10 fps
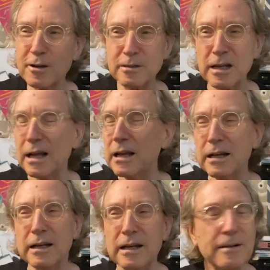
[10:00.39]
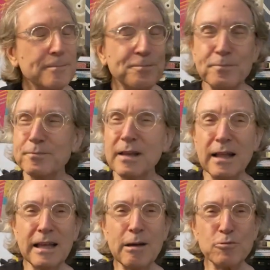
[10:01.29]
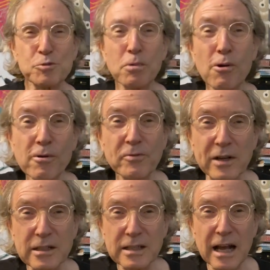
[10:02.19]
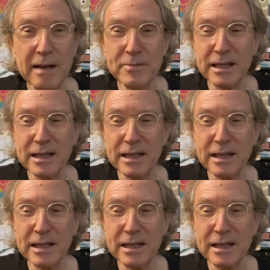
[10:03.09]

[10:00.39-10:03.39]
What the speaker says: and it was perfect. I mean,